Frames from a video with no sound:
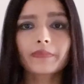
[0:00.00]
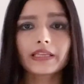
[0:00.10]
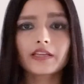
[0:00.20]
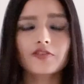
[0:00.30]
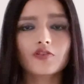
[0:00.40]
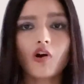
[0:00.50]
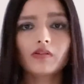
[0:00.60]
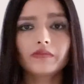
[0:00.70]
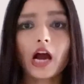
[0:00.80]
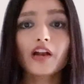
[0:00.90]
be
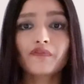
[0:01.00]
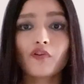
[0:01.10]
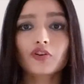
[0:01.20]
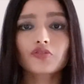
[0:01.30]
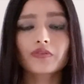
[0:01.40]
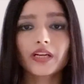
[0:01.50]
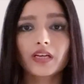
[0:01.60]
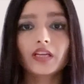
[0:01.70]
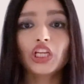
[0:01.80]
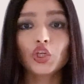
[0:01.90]
resolved?
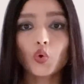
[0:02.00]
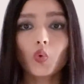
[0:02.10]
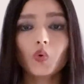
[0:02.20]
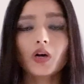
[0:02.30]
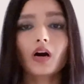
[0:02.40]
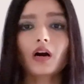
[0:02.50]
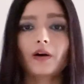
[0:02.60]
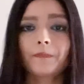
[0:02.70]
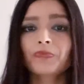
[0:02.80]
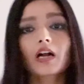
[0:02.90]
Unfortunately, no.
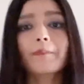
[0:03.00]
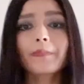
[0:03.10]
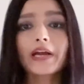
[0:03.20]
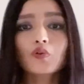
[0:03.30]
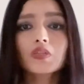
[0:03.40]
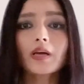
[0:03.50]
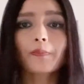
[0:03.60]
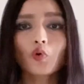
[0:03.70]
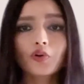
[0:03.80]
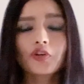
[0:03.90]
Compared to
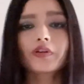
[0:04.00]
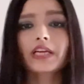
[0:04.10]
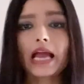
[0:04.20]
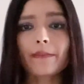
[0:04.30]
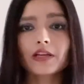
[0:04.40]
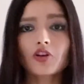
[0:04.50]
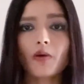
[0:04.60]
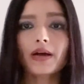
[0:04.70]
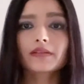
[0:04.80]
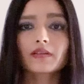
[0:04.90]
subchorionic
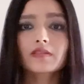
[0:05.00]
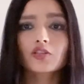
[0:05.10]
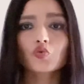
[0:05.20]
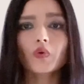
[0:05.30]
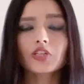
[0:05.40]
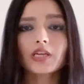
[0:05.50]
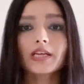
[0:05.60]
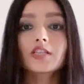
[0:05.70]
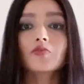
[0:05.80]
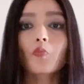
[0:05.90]
hematoma, this situation
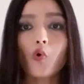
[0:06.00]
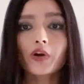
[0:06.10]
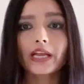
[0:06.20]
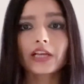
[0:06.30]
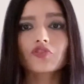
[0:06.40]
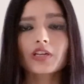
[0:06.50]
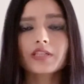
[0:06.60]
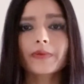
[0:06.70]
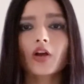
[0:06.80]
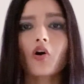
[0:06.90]
is more dangerous
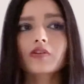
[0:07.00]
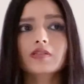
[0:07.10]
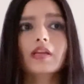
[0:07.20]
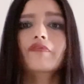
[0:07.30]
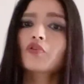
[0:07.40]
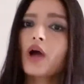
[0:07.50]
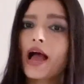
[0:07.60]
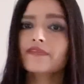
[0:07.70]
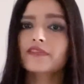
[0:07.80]
because if you have